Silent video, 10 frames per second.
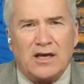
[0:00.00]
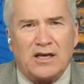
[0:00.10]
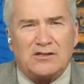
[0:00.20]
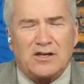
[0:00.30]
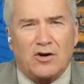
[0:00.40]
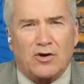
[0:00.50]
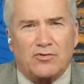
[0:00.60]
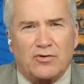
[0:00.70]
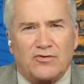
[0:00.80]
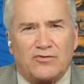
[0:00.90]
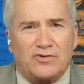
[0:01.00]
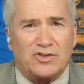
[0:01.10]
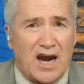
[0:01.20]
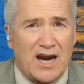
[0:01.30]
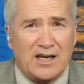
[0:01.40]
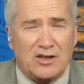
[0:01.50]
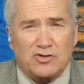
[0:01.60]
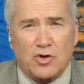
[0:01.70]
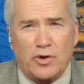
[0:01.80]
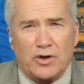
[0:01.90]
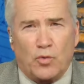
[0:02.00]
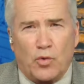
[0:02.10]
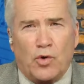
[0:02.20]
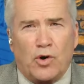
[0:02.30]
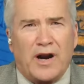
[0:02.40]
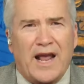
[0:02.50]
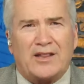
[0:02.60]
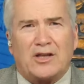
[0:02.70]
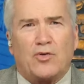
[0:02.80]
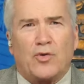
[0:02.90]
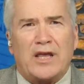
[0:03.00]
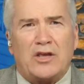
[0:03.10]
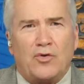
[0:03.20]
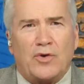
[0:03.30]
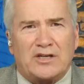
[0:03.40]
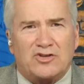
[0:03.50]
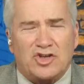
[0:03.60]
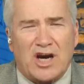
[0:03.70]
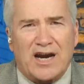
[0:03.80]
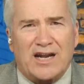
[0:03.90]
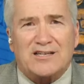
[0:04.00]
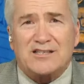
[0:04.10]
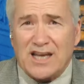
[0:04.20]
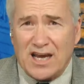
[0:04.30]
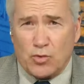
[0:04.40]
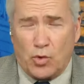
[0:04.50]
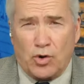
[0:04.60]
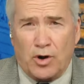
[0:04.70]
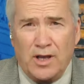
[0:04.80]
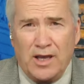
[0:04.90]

He's the author of China is Going to War and the Great U.S. China Tech War.